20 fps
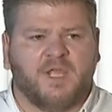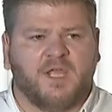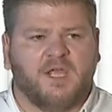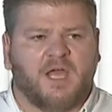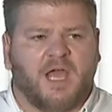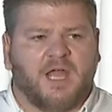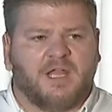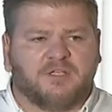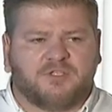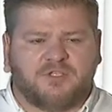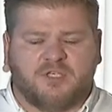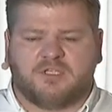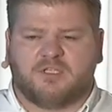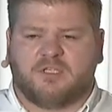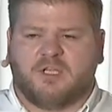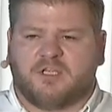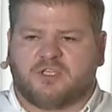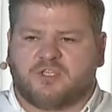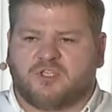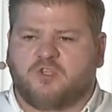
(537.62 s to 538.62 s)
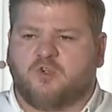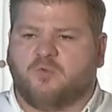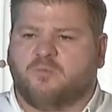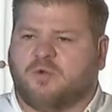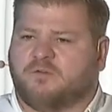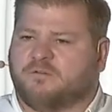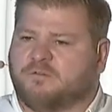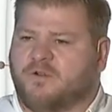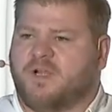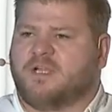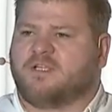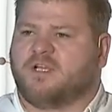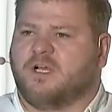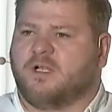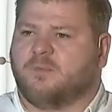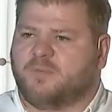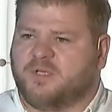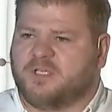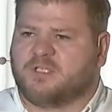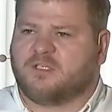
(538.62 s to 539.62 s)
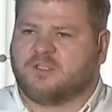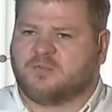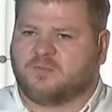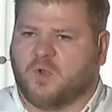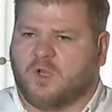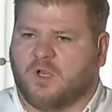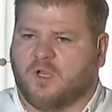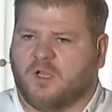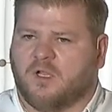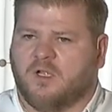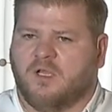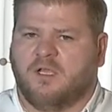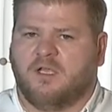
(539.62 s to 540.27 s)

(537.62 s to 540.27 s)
And it's just a super fragile business model